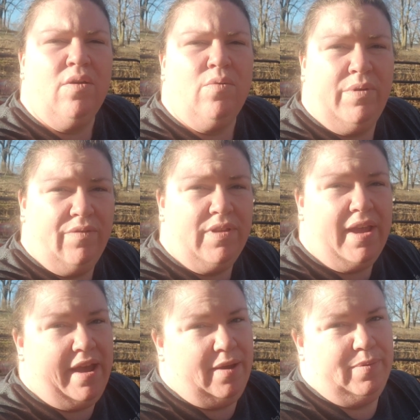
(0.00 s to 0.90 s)
Whenever
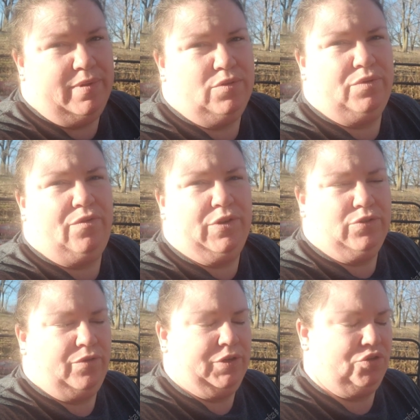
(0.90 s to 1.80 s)
that happens with
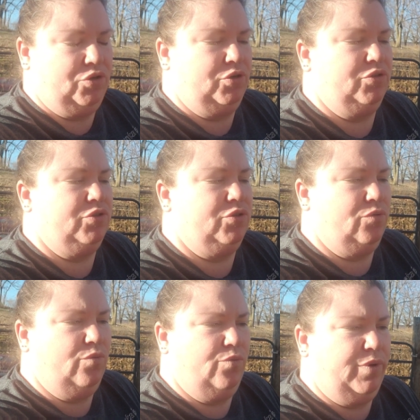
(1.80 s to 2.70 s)
first fresheners,
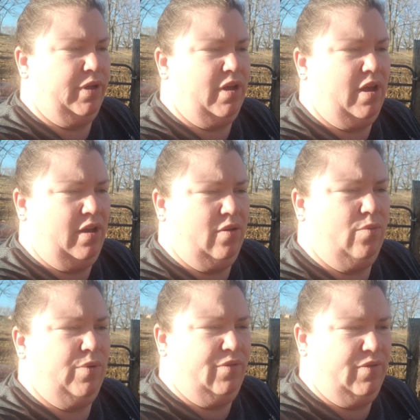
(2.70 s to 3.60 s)

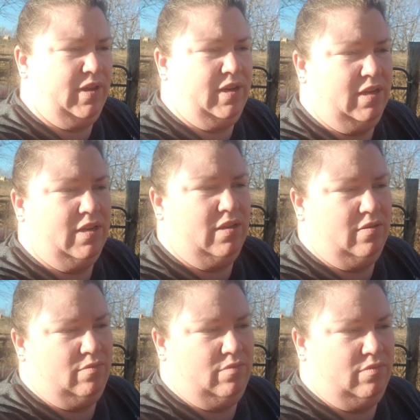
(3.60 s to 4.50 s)
whenever they need
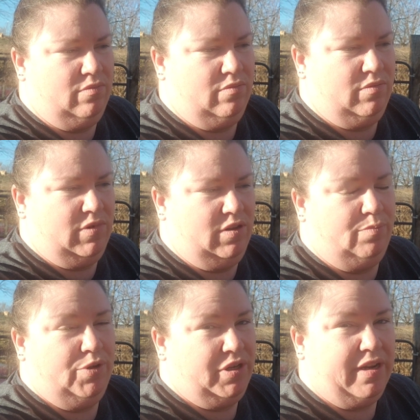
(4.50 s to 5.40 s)
to
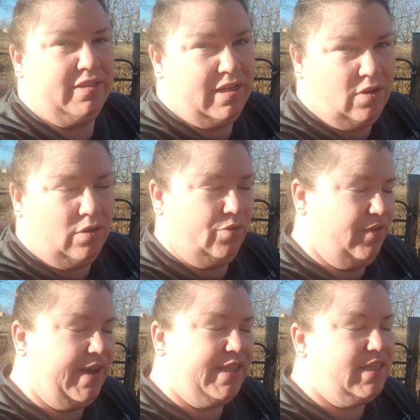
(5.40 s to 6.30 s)
push out a single, and
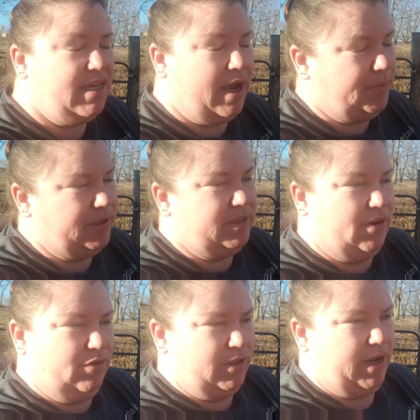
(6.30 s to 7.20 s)
we've had this happen
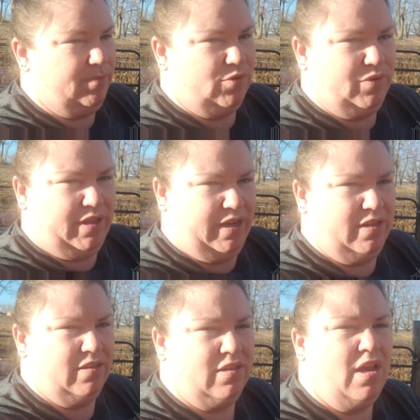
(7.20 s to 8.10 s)
several times with
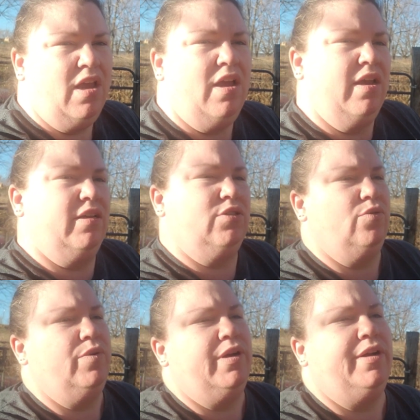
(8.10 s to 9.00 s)
us, is
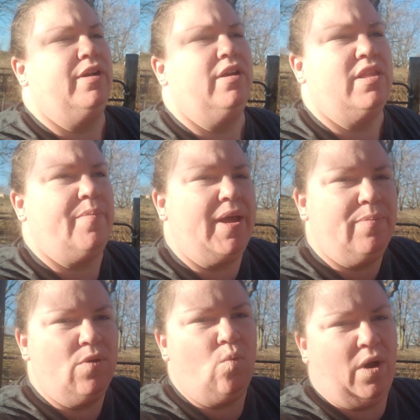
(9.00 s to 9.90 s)
to where they might
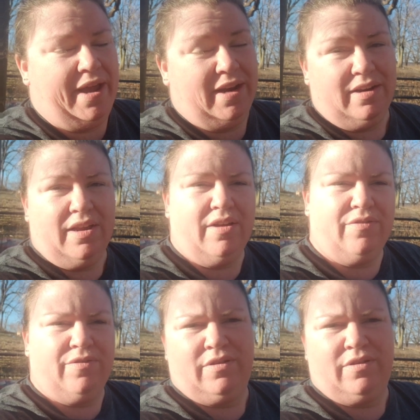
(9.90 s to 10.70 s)
be wide enough.